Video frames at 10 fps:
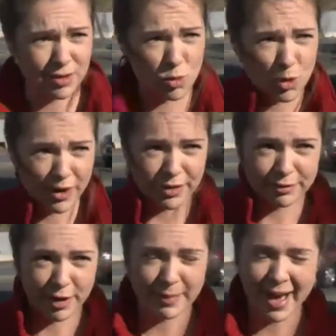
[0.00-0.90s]
even walk on the
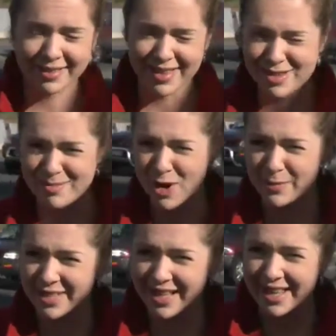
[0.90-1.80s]
footpath at the
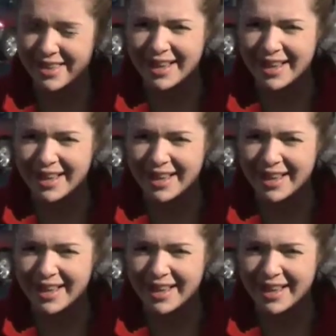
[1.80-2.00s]
moment either.